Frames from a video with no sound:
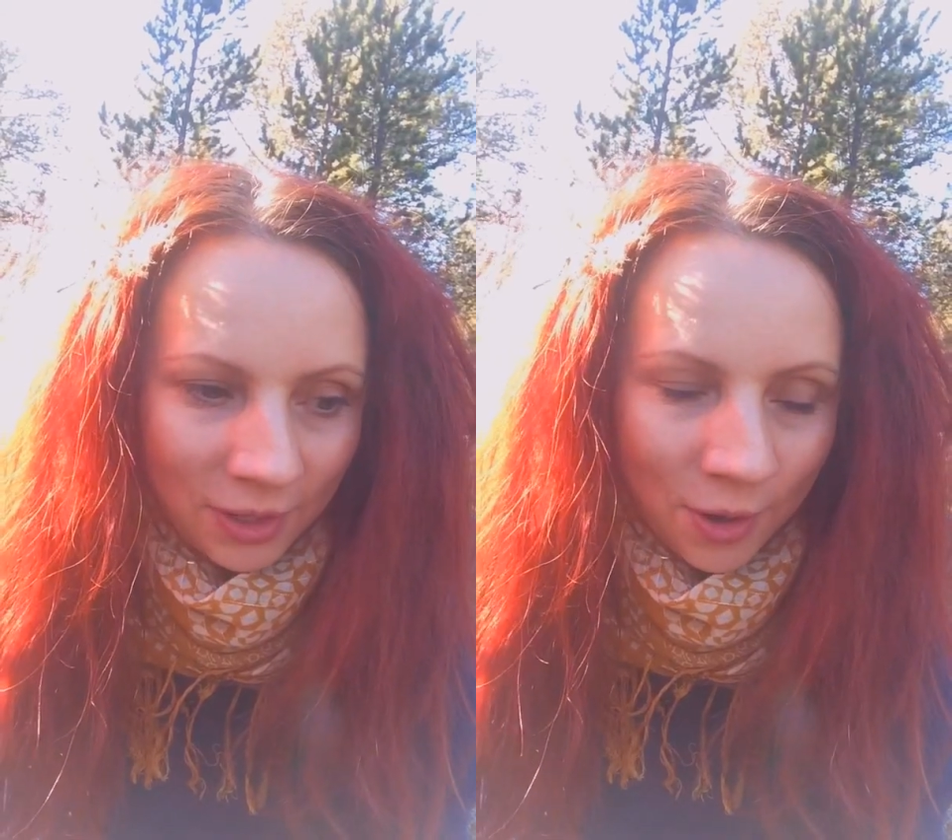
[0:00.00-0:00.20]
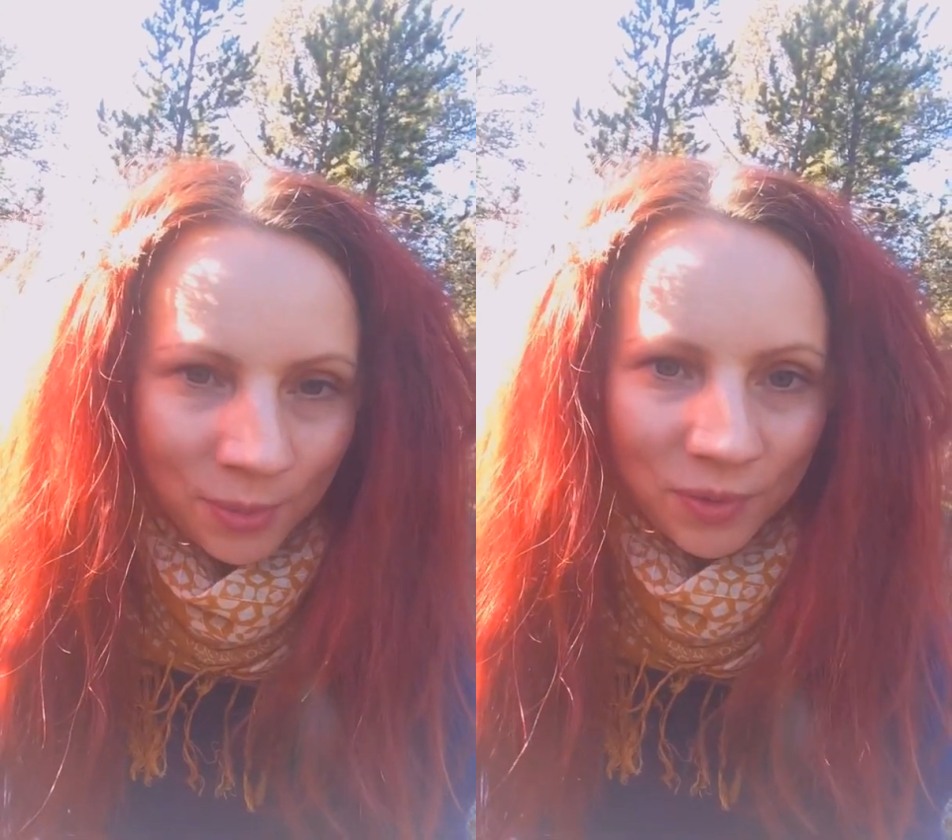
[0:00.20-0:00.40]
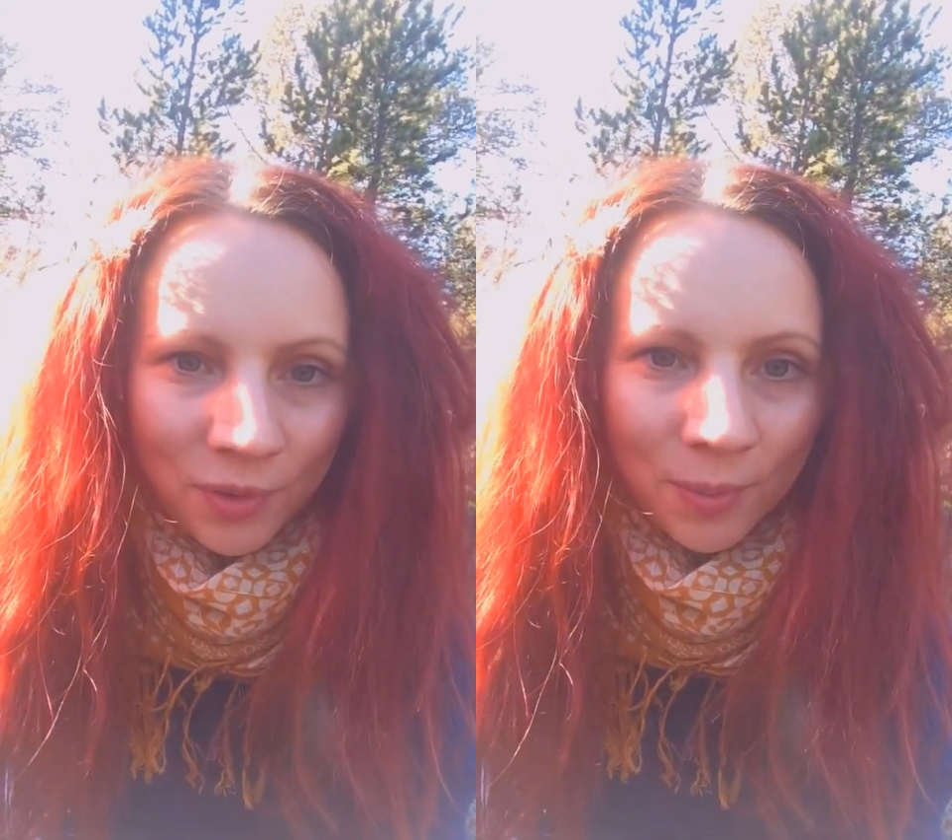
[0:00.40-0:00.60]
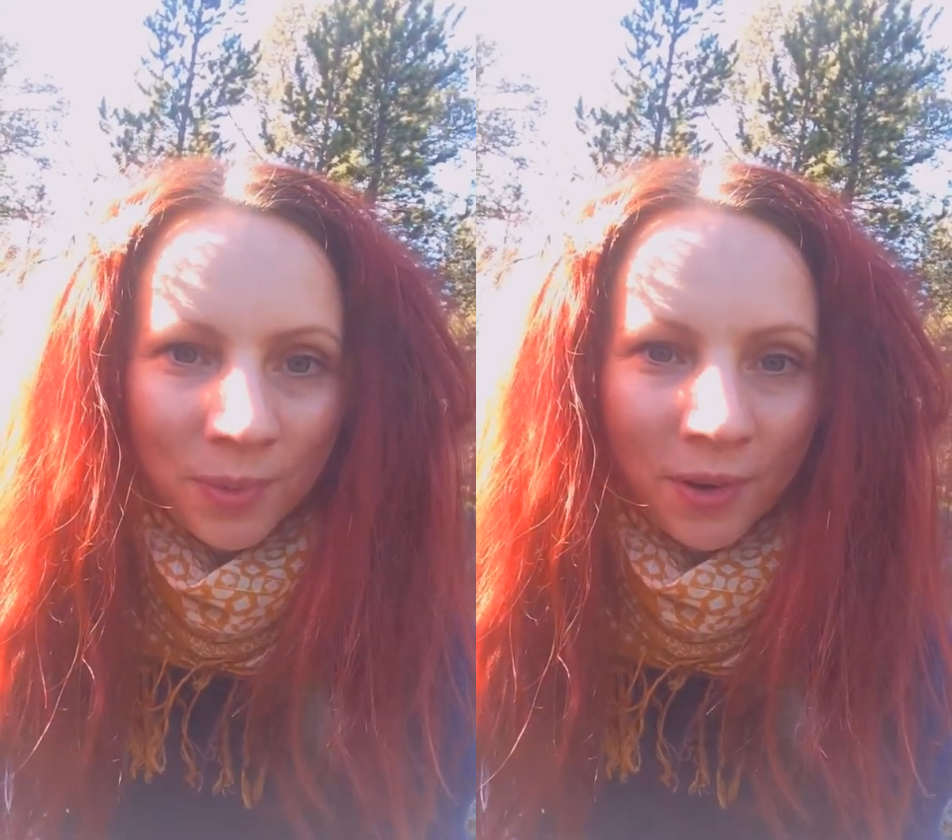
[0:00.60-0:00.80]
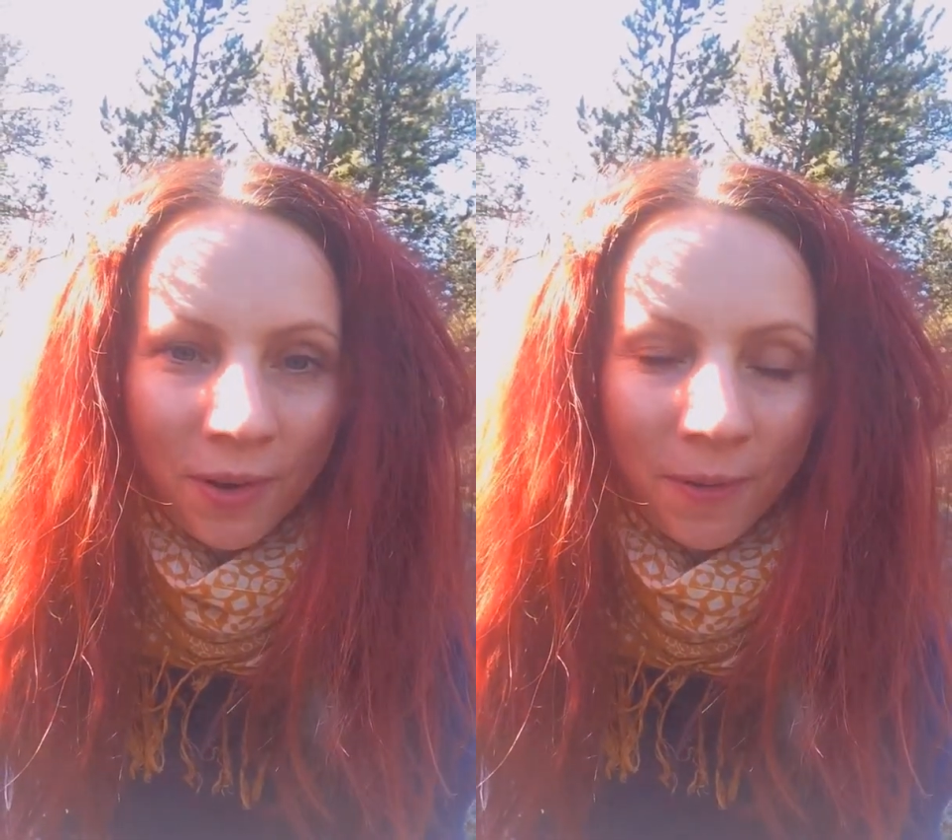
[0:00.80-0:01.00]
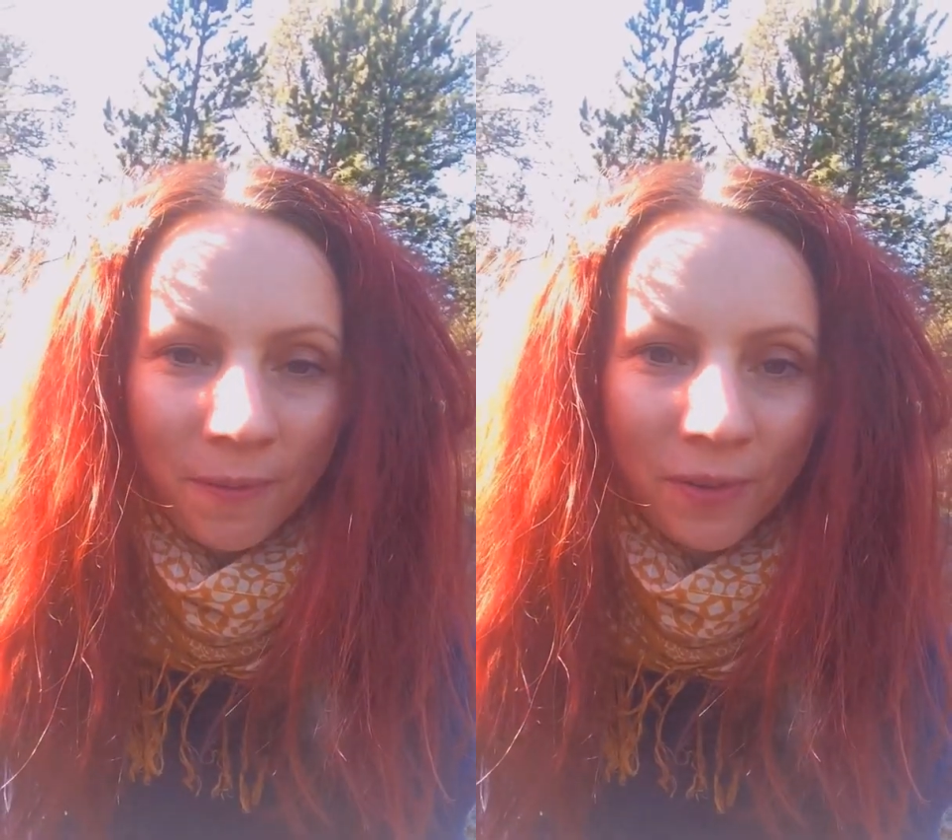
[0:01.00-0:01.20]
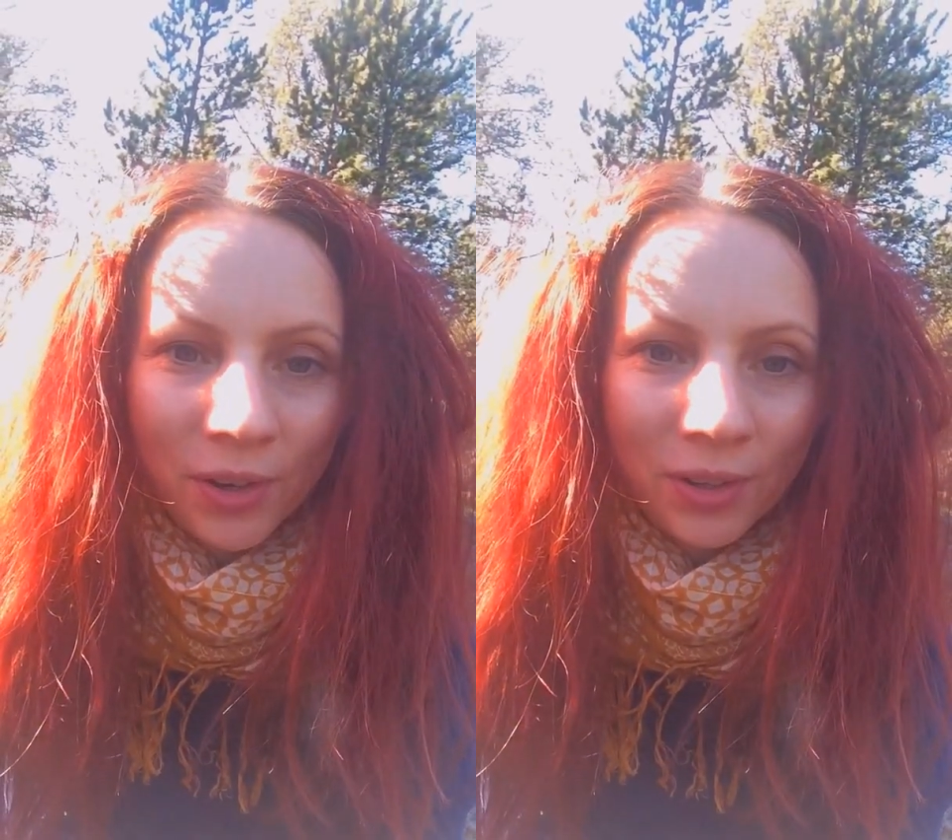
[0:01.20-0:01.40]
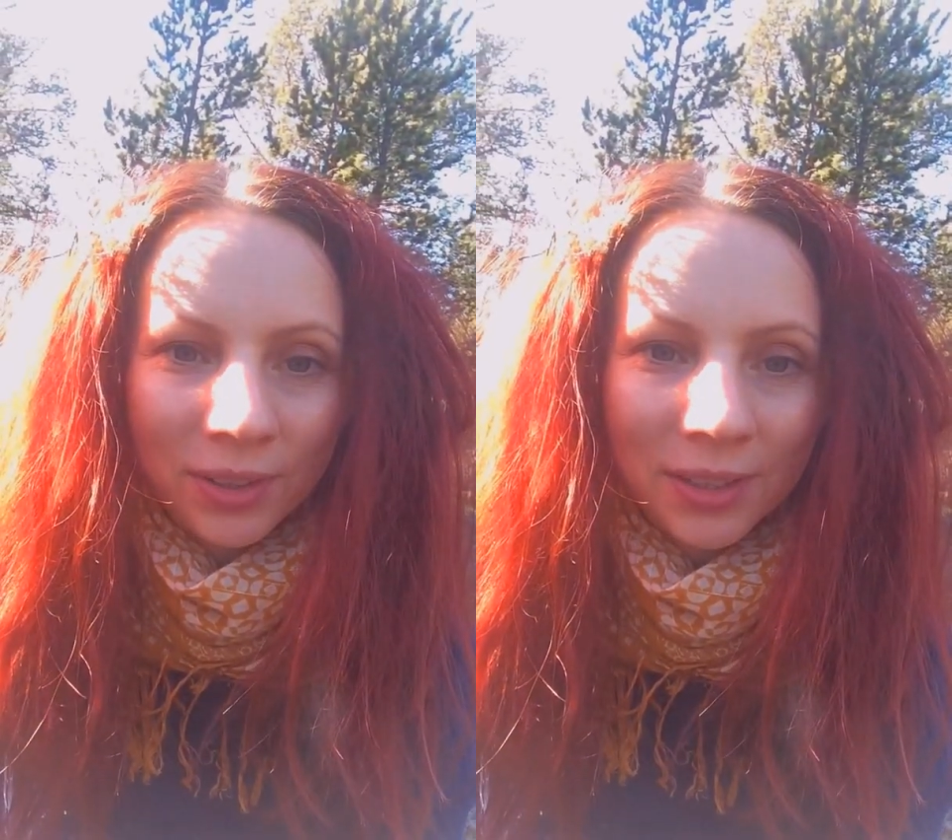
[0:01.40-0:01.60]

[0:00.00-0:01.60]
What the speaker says: comes from a very